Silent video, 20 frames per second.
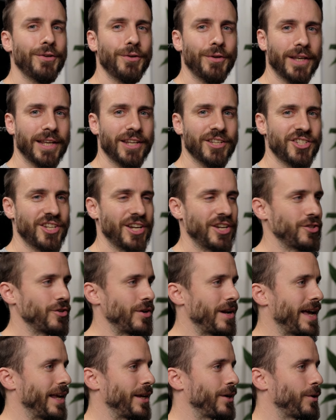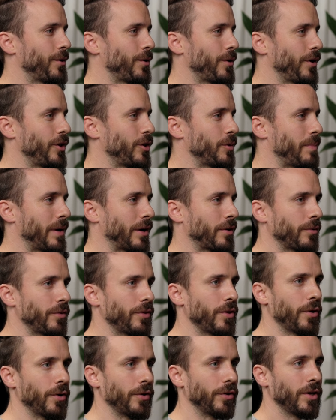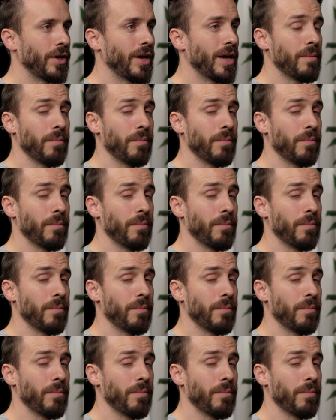You can change the line color in the background node,